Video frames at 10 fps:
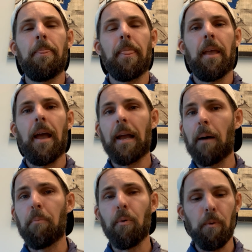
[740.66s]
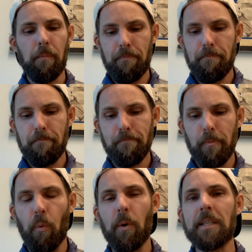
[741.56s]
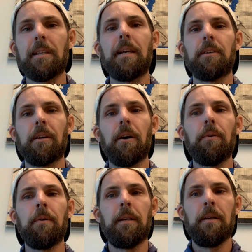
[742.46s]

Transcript: Hey, a couple Wednesdays ago,